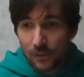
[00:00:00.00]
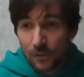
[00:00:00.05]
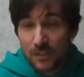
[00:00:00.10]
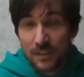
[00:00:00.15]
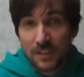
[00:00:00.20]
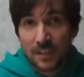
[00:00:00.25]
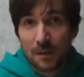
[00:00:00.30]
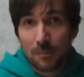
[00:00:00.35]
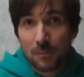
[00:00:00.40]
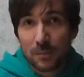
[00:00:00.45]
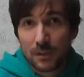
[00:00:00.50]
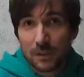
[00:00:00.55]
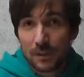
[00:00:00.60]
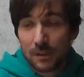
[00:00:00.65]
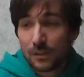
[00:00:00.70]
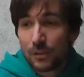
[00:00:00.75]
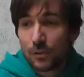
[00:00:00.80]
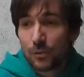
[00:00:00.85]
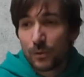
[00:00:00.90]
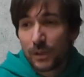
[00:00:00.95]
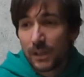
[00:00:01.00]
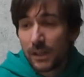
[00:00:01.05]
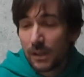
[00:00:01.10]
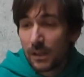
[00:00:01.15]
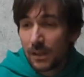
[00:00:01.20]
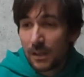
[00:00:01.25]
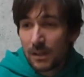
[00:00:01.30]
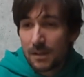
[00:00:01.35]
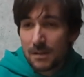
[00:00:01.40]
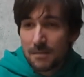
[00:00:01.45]
cymbal doing
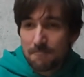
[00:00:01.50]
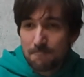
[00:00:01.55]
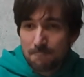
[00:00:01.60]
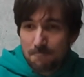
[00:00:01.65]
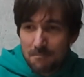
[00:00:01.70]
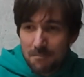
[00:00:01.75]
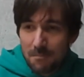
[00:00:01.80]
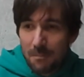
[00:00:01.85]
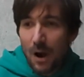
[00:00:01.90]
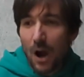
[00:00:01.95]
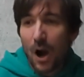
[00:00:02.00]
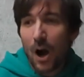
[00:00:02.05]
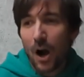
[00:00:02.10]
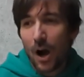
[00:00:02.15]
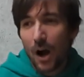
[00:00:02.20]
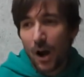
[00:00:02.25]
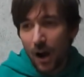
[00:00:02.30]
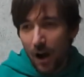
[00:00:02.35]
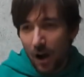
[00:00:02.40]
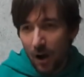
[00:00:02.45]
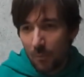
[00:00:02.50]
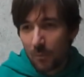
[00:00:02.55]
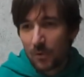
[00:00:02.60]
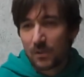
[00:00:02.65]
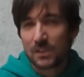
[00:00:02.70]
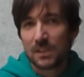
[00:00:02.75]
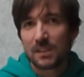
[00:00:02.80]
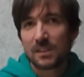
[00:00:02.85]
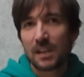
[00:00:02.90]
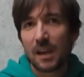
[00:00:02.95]

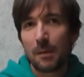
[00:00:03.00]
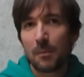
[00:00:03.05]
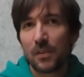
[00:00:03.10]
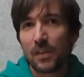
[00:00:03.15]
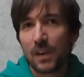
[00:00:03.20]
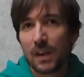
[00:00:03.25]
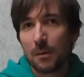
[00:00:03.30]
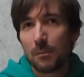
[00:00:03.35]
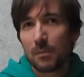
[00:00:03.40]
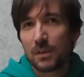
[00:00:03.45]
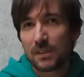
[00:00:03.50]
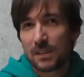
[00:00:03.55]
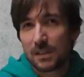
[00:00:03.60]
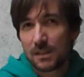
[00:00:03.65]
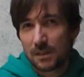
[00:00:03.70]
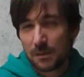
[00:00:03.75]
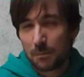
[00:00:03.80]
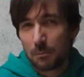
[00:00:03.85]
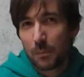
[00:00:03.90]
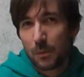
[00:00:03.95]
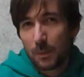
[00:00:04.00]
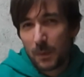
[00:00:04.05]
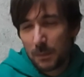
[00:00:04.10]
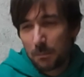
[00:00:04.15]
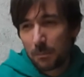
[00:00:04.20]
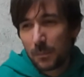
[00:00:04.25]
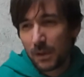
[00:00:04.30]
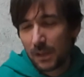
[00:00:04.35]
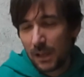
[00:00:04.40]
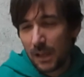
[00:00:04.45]
almost the same thing, but
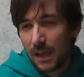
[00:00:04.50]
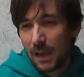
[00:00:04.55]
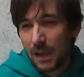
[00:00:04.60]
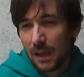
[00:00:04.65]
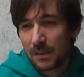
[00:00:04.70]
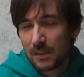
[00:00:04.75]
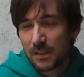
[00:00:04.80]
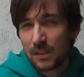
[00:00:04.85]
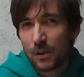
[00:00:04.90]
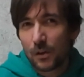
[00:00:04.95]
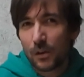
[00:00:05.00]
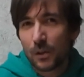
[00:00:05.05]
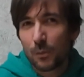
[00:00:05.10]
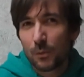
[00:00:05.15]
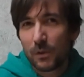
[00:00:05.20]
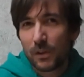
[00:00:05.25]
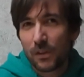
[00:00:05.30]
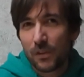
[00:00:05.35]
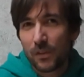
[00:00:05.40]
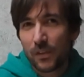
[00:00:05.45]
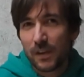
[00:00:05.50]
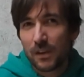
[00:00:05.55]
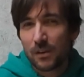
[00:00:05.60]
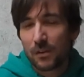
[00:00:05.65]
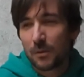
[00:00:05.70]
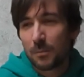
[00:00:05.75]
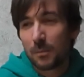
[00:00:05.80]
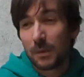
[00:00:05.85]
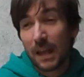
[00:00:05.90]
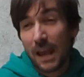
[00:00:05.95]
starting with a
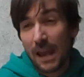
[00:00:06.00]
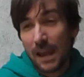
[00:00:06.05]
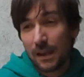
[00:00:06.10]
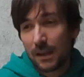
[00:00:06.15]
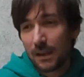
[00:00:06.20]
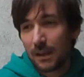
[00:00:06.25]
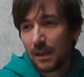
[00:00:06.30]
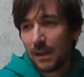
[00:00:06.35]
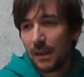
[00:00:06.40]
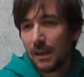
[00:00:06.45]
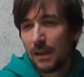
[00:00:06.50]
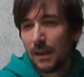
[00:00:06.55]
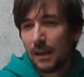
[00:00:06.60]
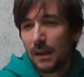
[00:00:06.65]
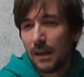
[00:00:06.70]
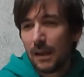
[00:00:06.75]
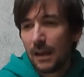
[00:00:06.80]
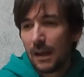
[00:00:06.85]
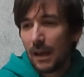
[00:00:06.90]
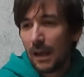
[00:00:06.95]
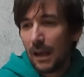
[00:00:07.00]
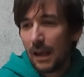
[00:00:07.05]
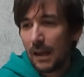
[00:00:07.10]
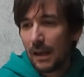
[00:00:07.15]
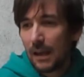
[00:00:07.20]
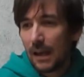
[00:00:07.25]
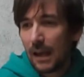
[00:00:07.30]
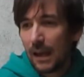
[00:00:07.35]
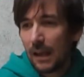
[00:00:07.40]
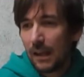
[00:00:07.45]
thicker blank,
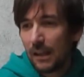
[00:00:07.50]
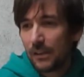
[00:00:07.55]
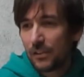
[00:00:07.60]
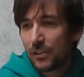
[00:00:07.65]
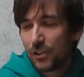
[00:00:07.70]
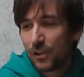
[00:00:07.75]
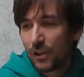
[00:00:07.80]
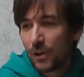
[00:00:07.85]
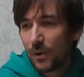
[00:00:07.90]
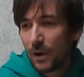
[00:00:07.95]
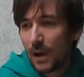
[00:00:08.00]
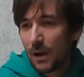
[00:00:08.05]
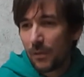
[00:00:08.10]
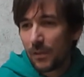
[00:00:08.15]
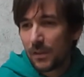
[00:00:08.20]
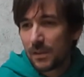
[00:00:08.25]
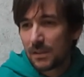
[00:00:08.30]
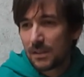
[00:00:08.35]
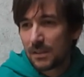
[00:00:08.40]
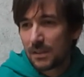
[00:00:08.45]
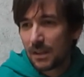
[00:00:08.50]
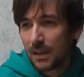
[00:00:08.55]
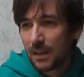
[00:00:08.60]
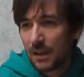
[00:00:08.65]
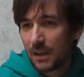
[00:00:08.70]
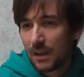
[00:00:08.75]
and I'll let you know how this